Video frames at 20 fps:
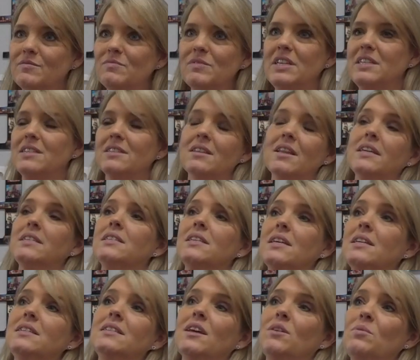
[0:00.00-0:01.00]
it's less
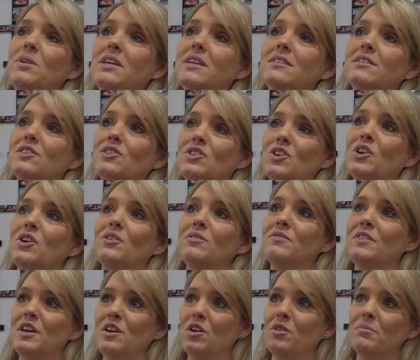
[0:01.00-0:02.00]
kids that we get to
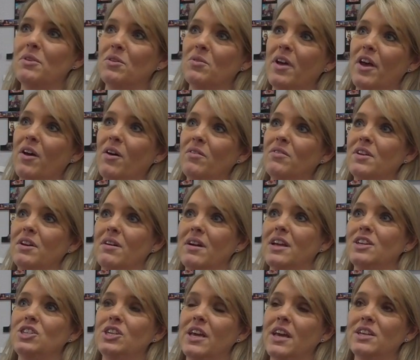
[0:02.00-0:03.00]
serve in our mental health and our
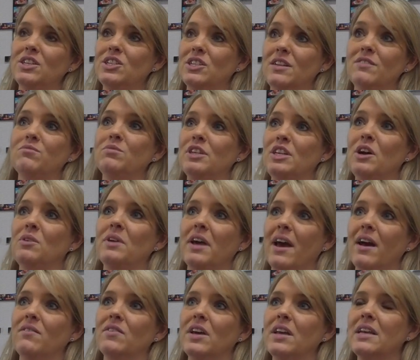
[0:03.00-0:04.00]
education if we don't
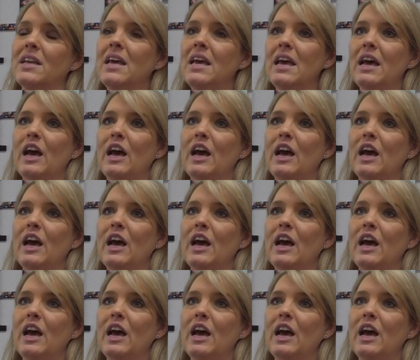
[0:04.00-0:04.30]
have it.